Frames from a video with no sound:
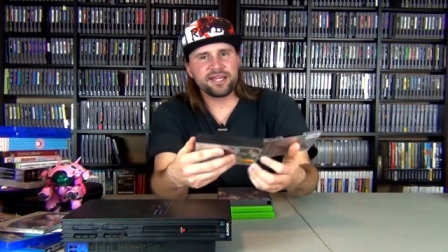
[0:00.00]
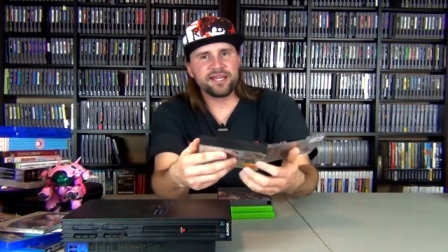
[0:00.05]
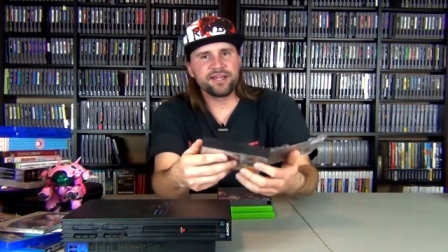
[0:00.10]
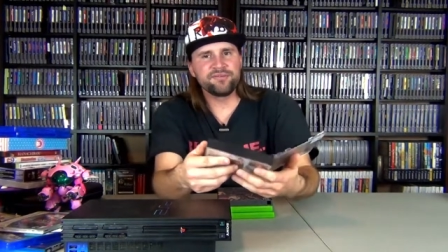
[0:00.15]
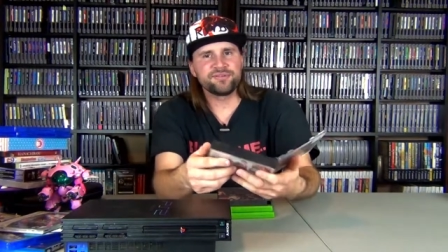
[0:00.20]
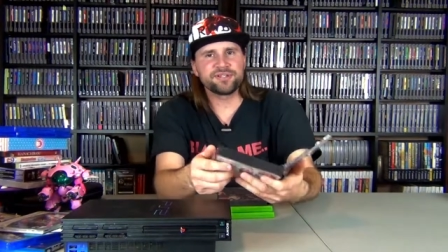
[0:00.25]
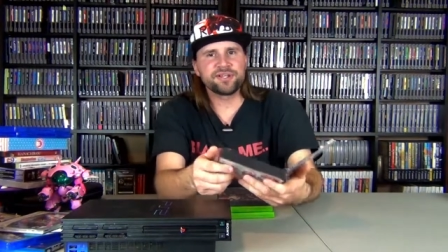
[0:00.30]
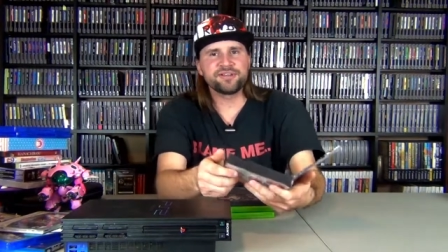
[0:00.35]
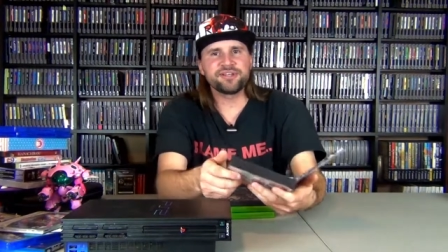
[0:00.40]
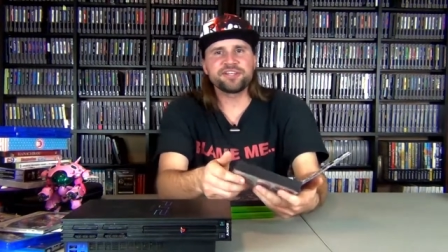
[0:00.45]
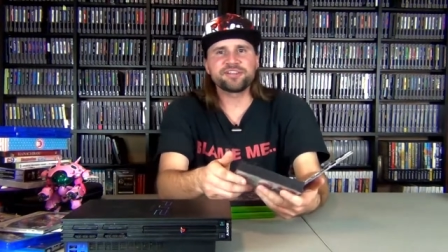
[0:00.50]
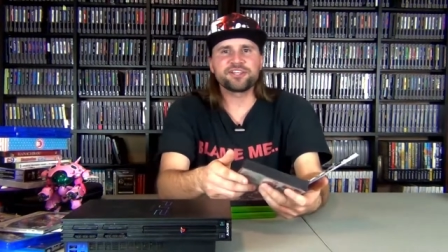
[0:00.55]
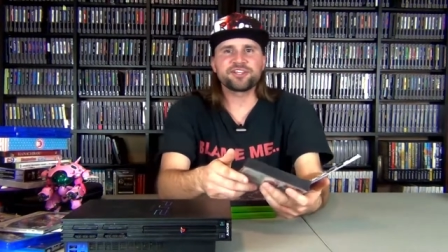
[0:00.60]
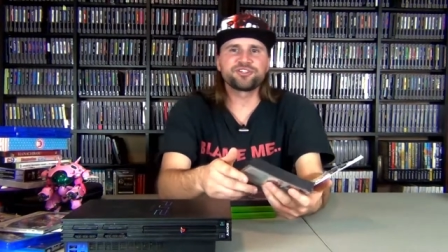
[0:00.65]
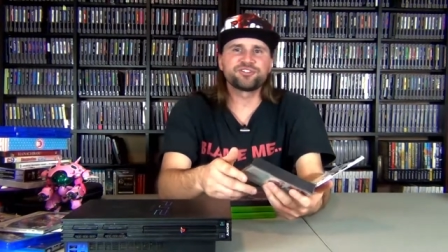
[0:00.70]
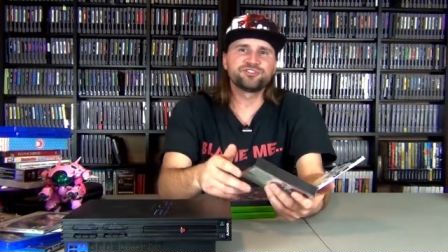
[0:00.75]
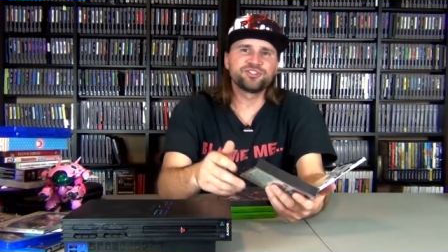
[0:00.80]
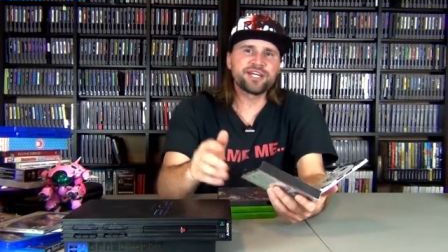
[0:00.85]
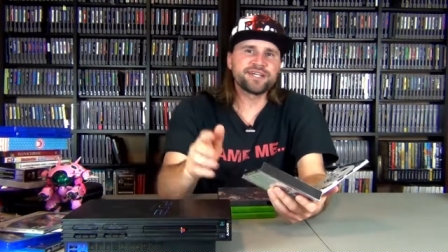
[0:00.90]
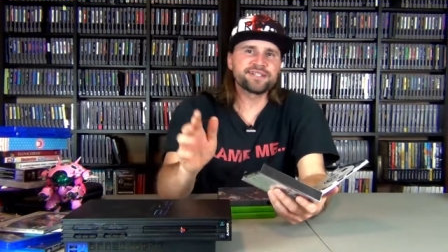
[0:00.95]
every time you get the
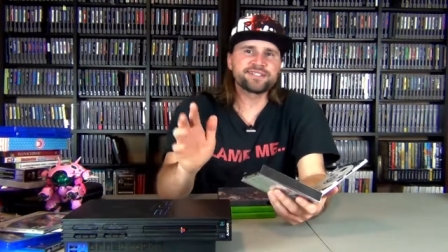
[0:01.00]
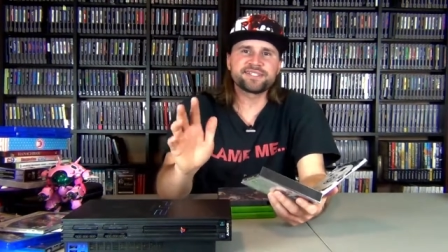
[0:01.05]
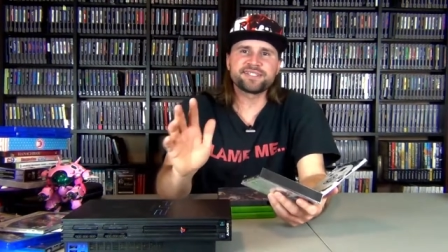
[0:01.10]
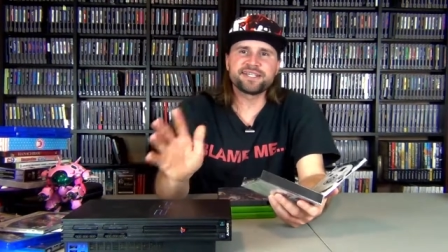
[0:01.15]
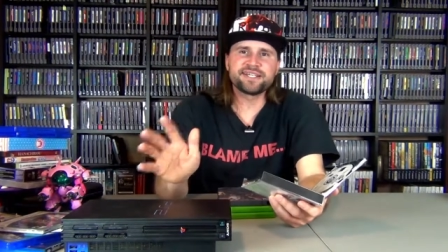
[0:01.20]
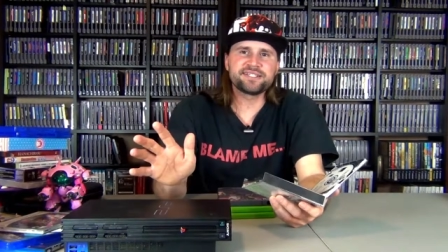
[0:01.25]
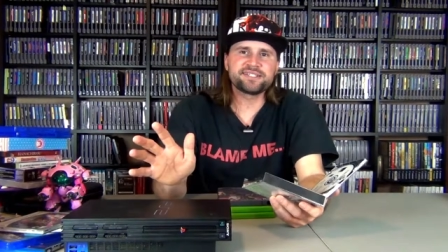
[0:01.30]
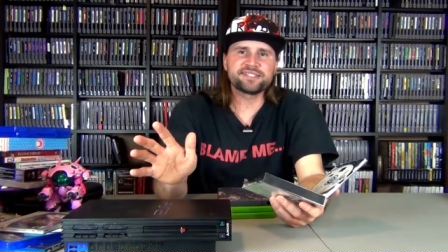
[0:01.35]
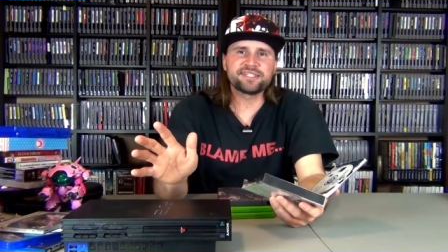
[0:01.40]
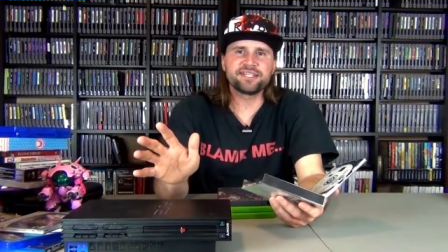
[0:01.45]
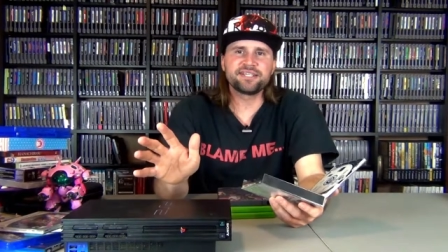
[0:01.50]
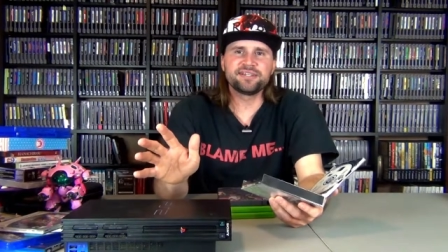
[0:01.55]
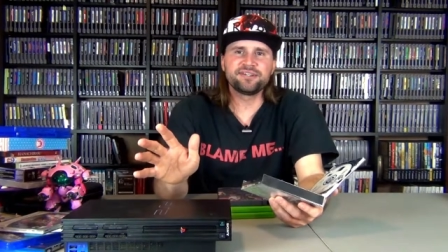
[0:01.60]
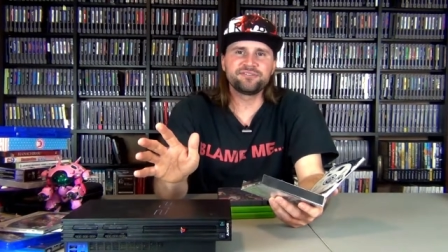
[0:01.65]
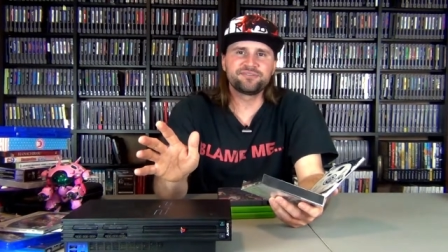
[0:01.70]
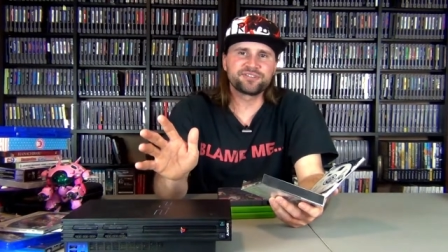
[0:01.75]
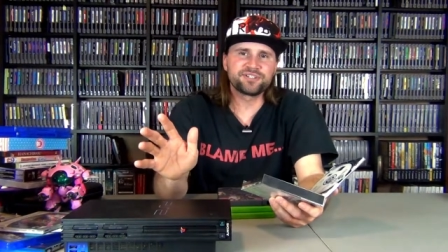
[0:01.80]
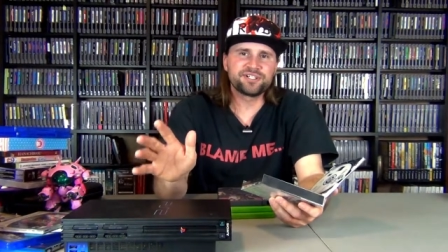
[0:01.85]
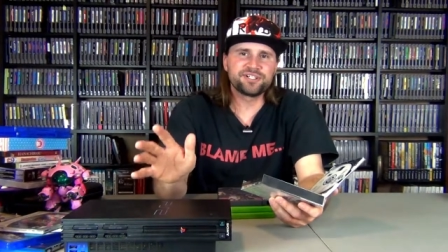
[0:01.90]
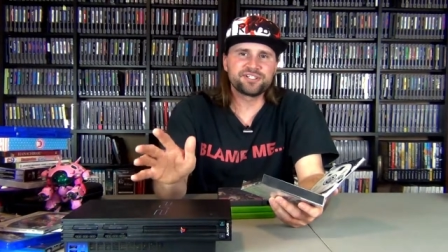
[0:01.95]
greatest hits
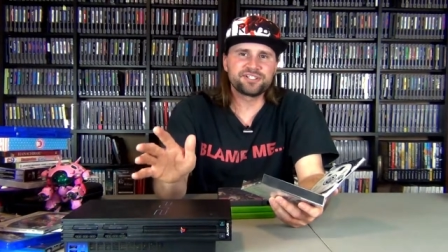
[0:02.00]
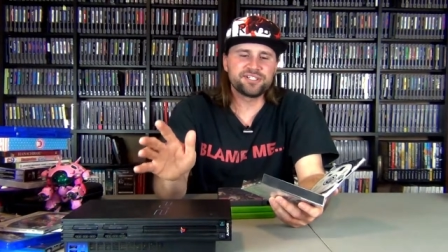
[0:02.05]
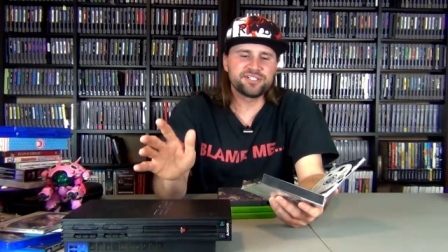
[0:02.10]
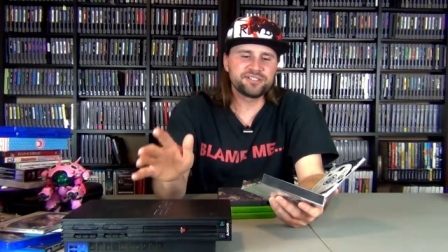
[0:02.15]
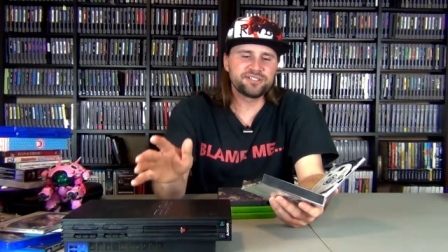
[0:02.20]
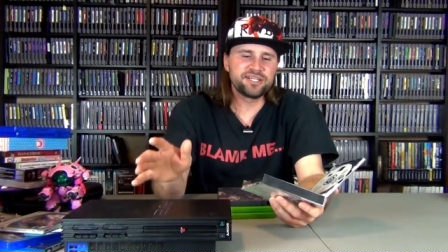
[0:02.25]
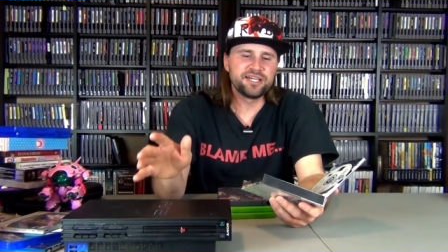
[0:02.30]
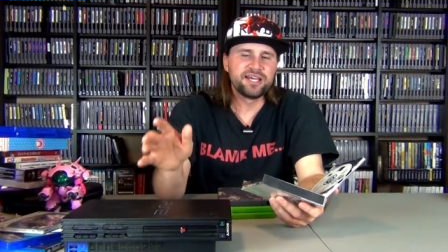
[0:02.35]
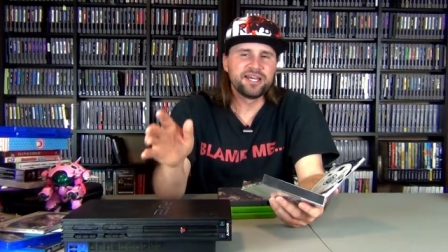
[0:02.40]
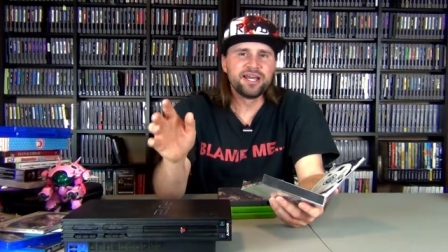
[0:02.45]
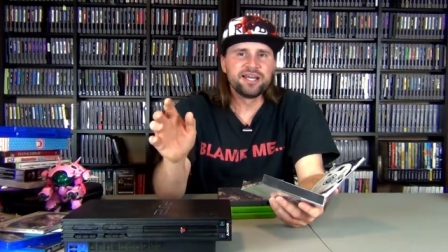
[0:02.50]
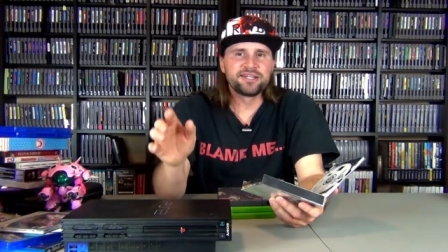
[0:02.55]
versions,